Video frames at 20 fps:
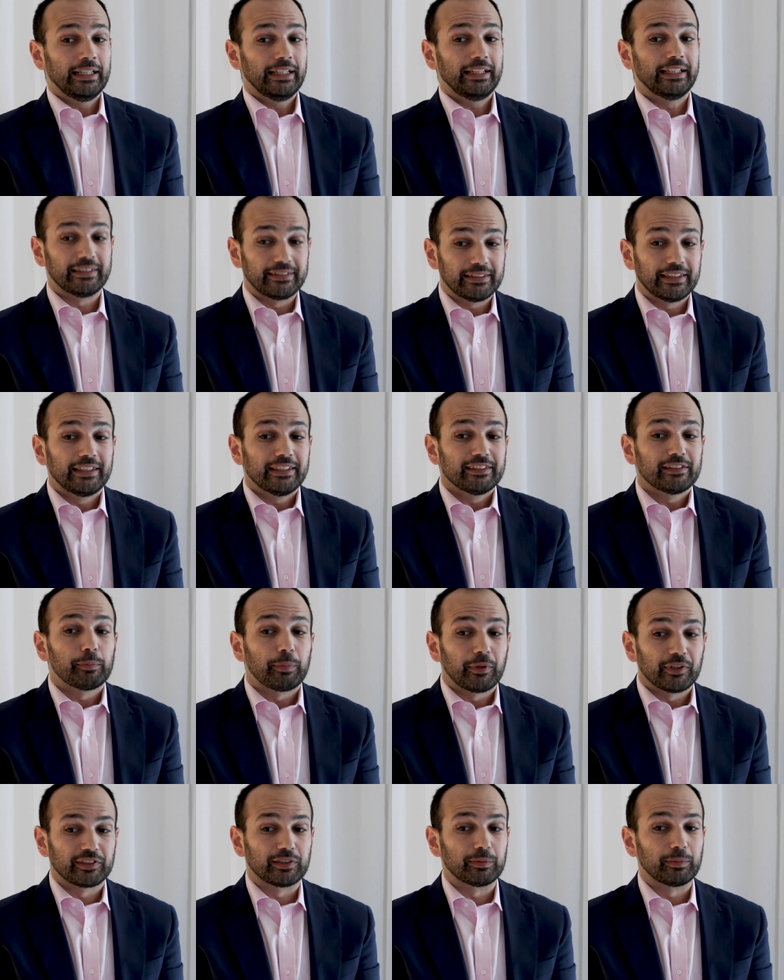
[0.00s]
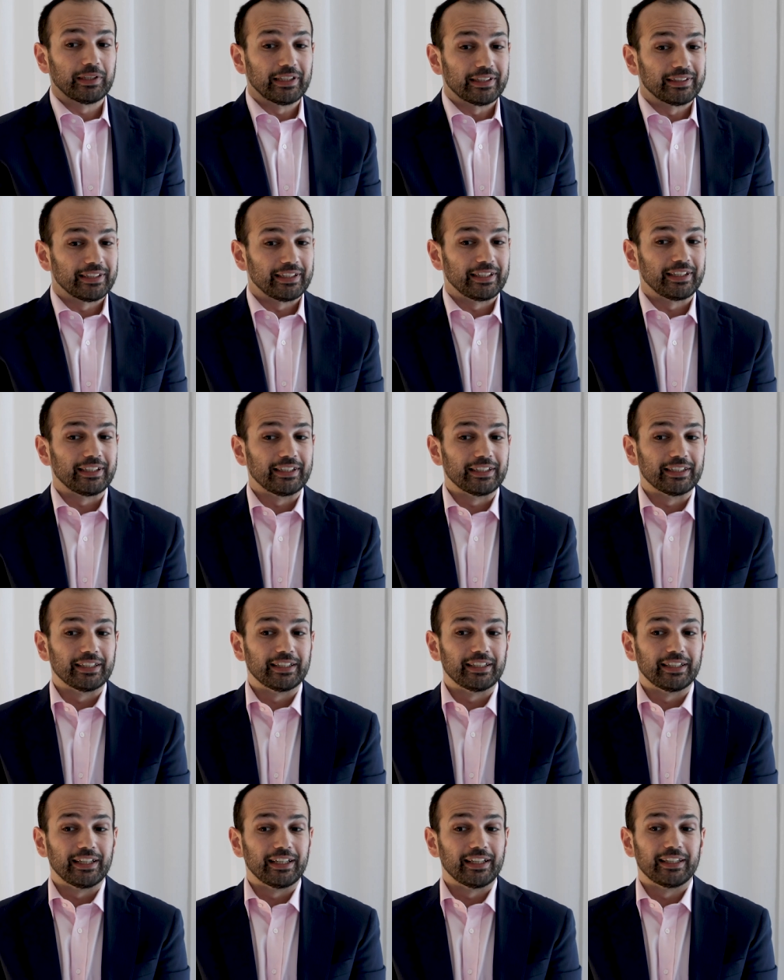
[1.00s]
yes, it is a possibility,
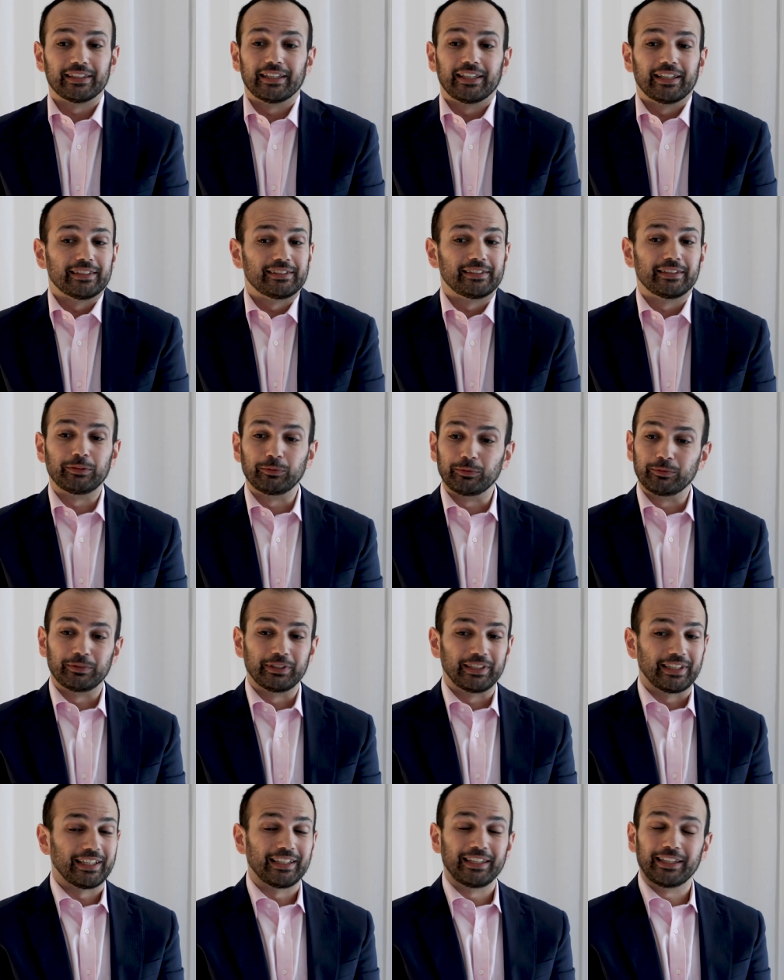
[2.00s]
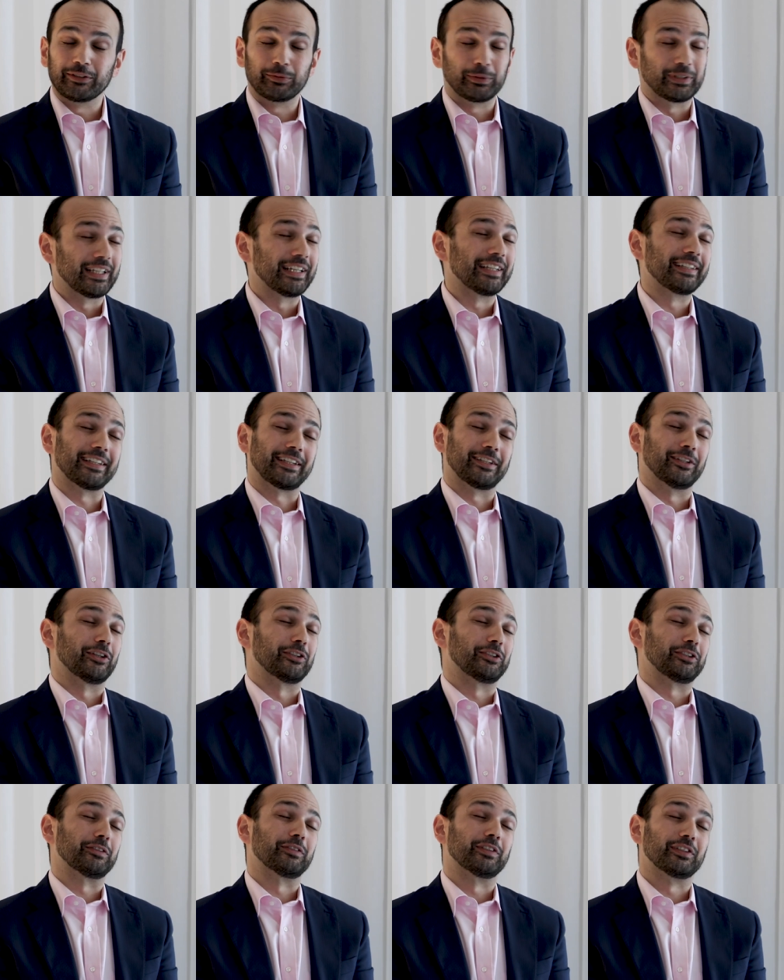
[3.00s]
uh, as in with any as with any
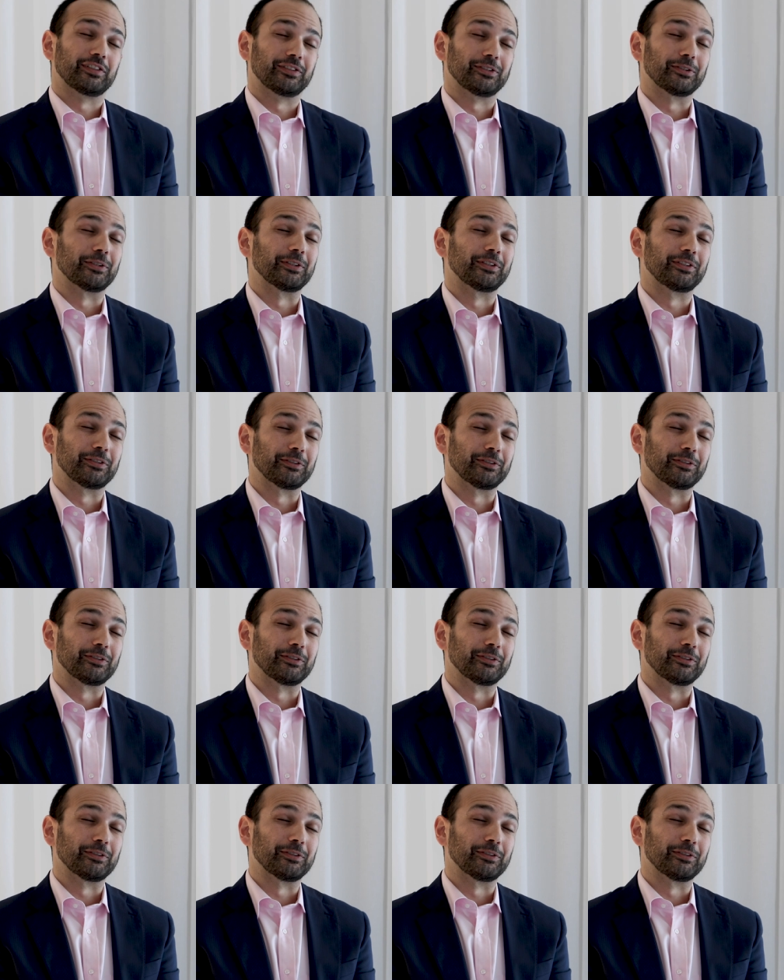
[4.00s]
technology of this sort,